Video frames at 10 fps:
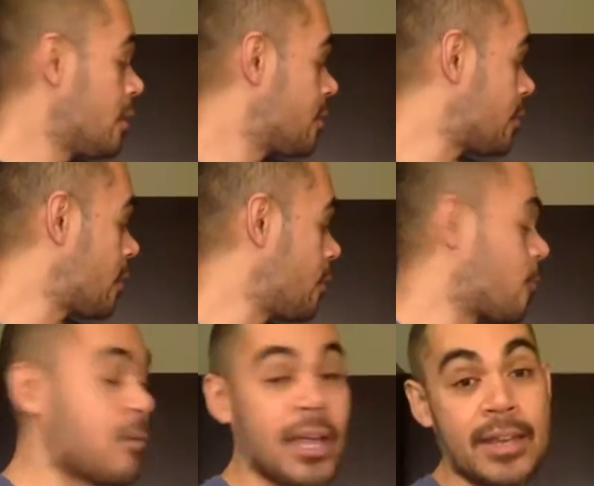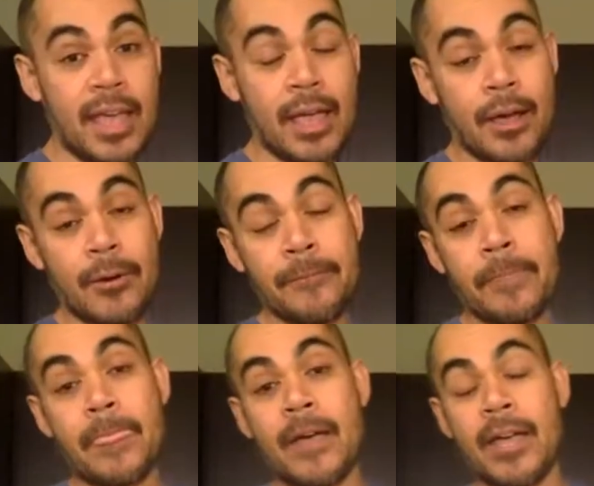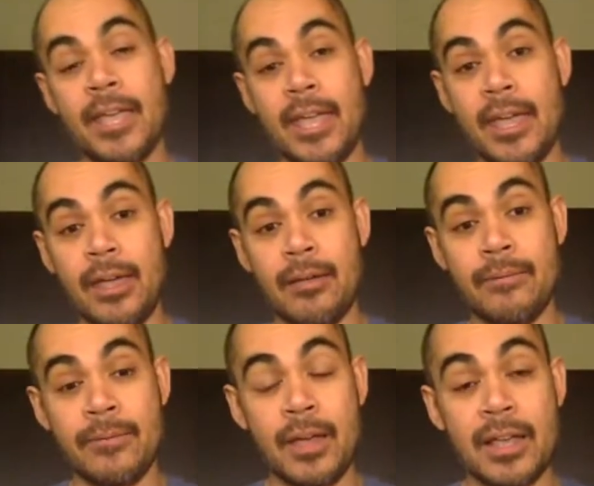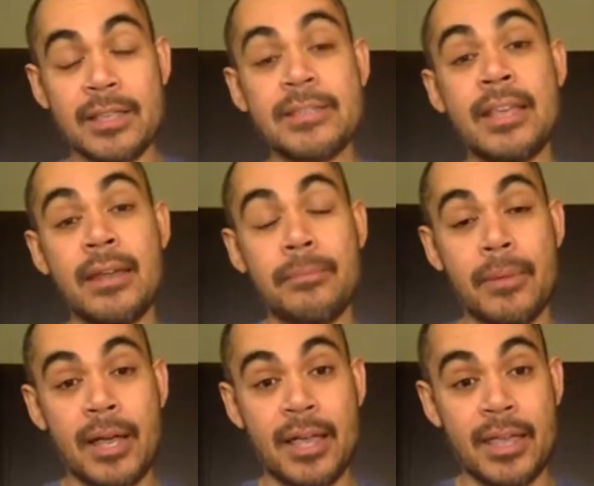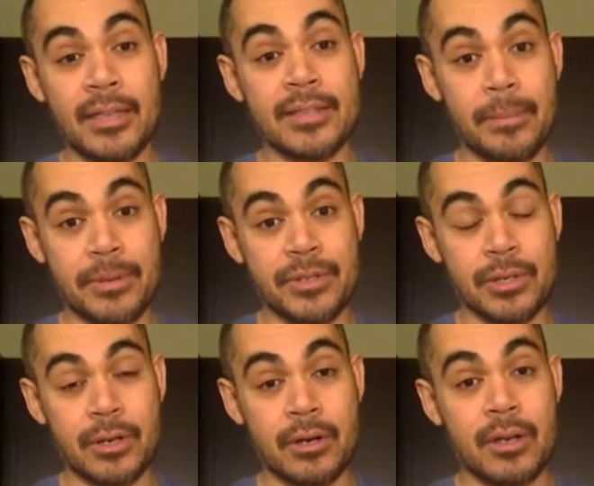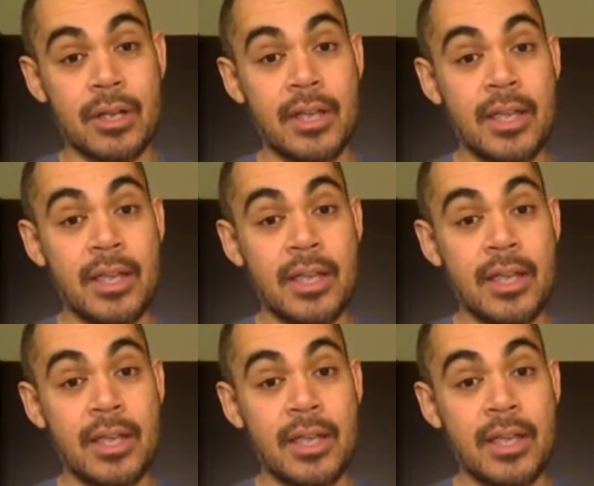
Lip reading: So right now I have set my temperature